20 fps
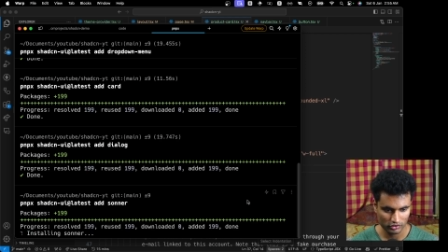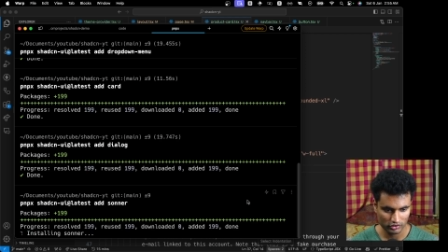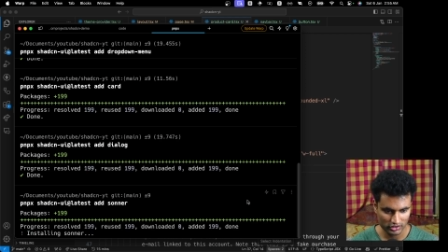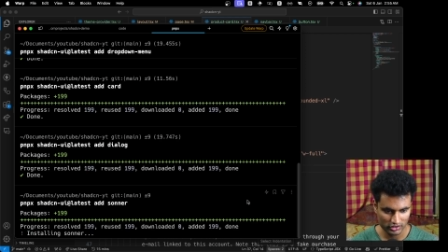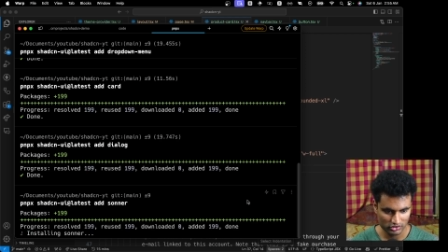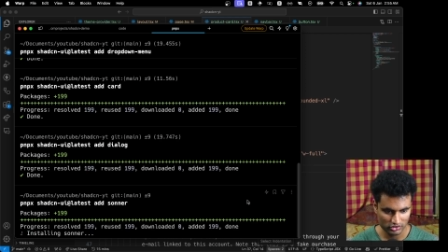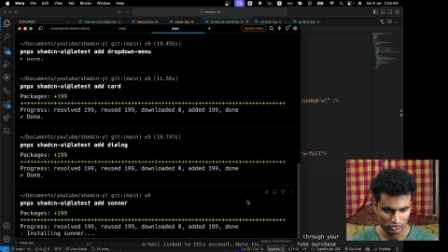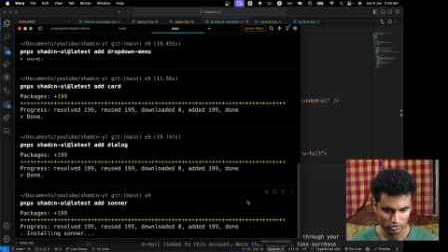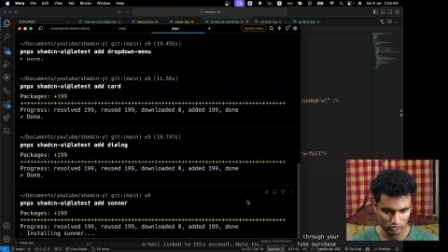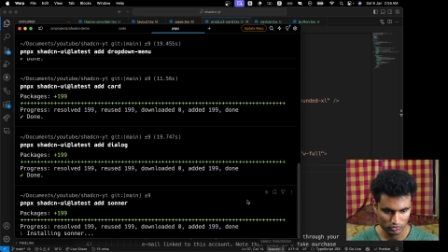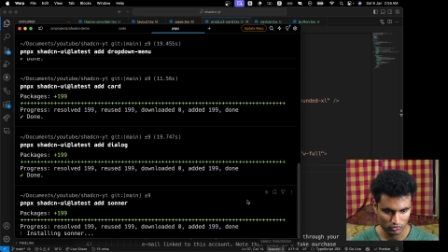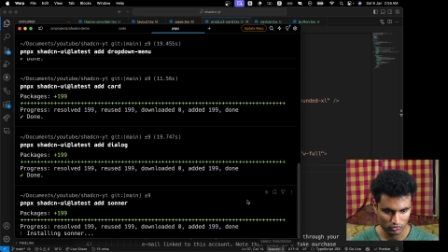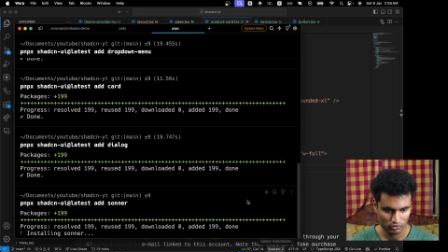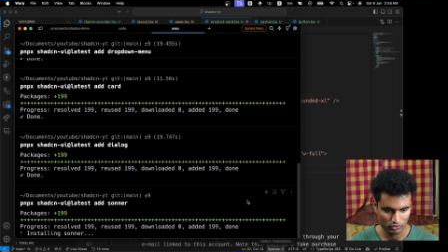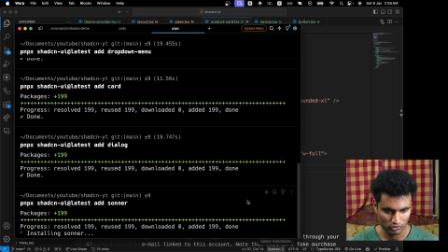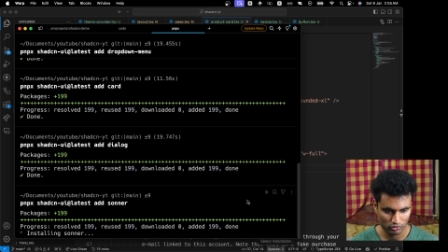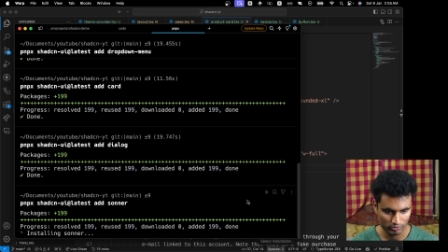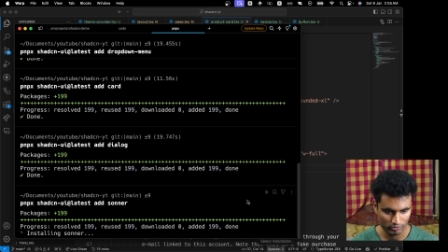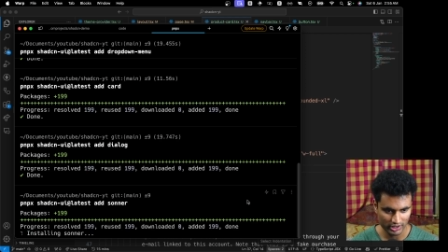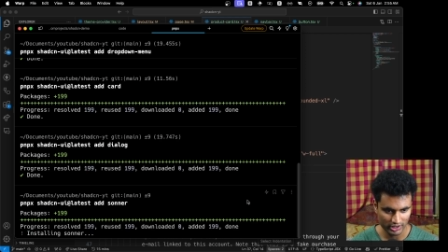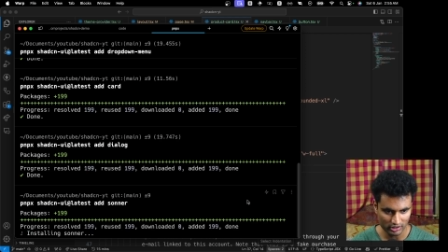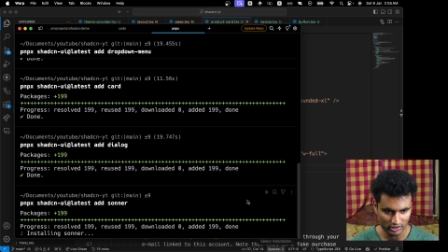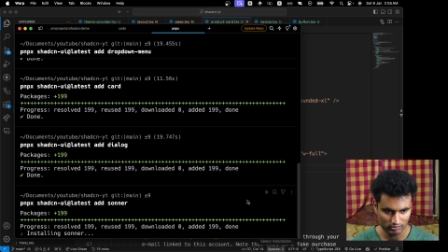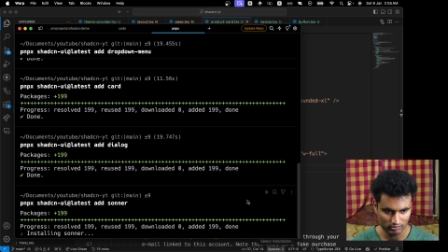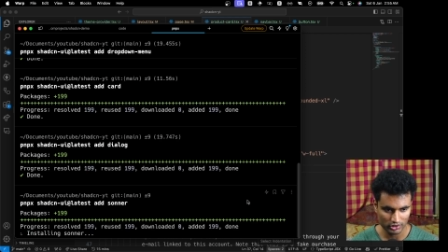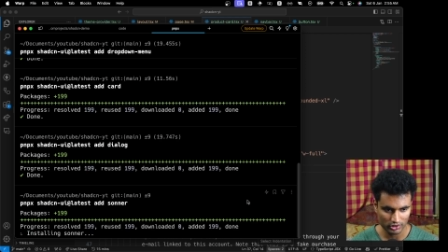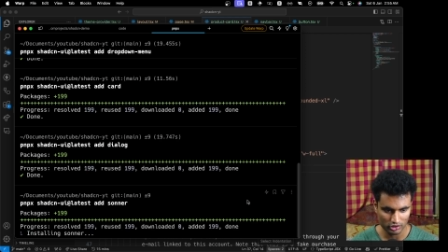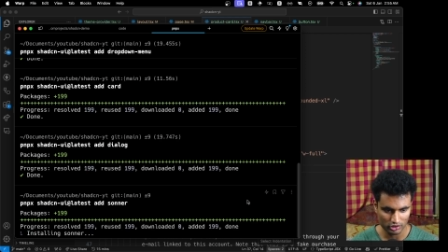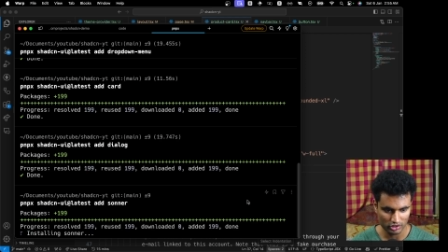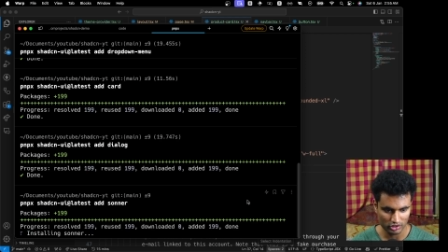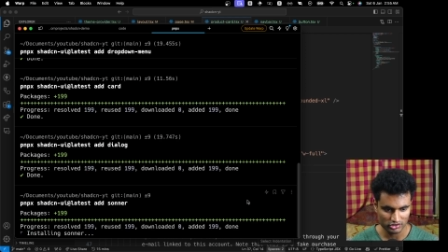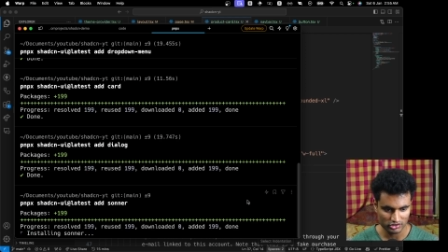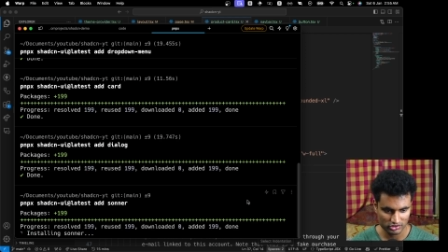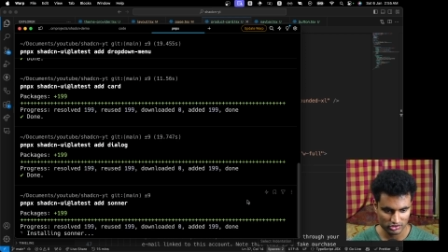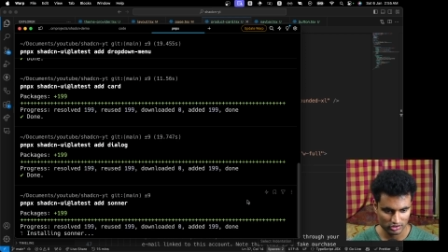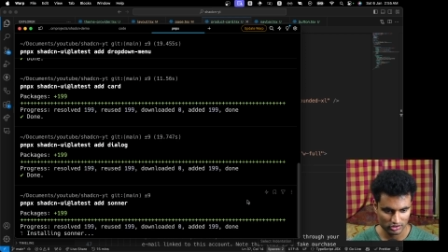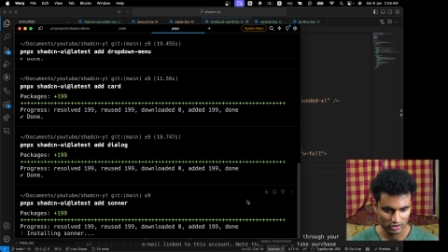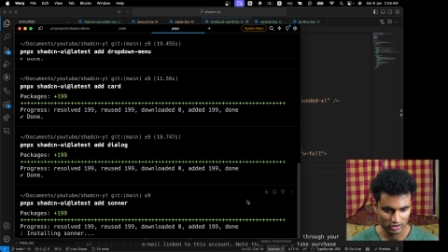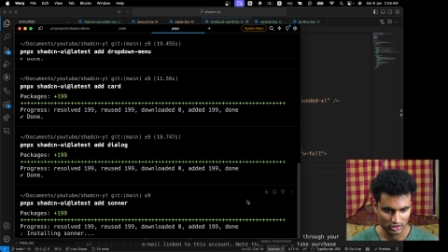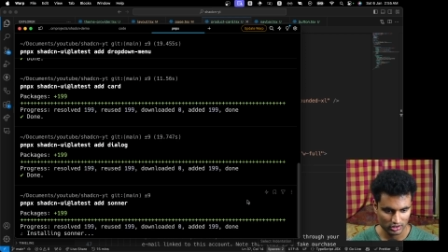this to be done, because